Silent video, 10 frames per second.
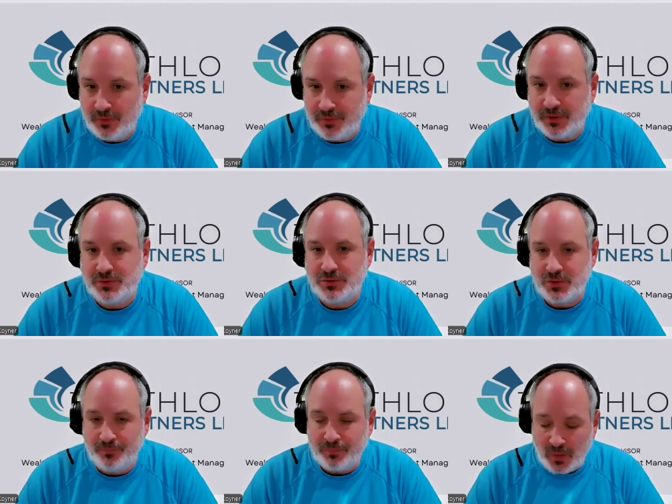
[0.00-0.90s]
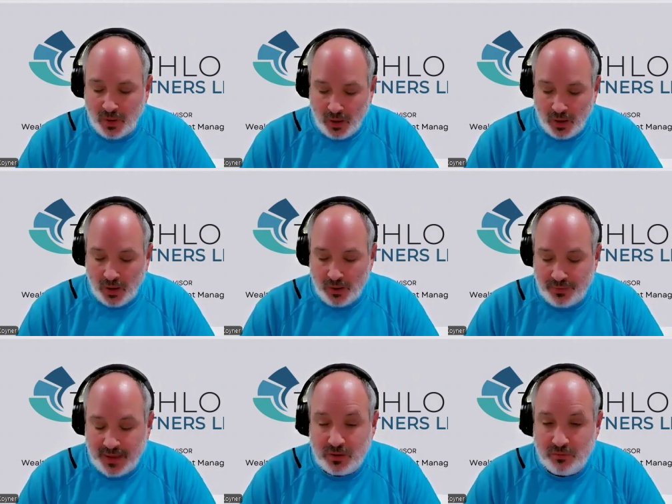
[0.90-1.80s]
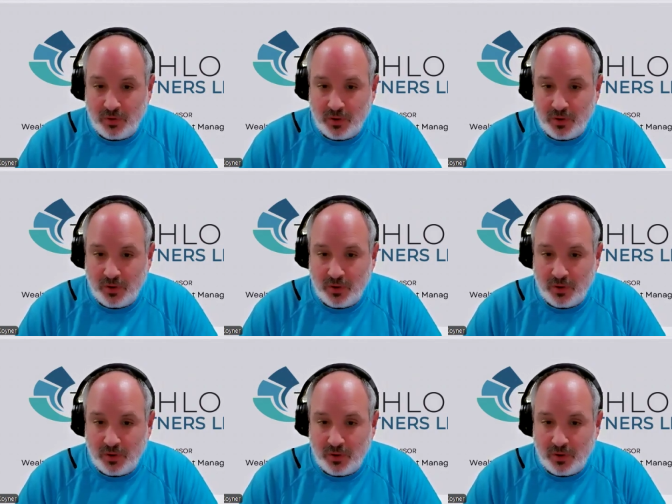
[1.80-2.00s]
things. So thank you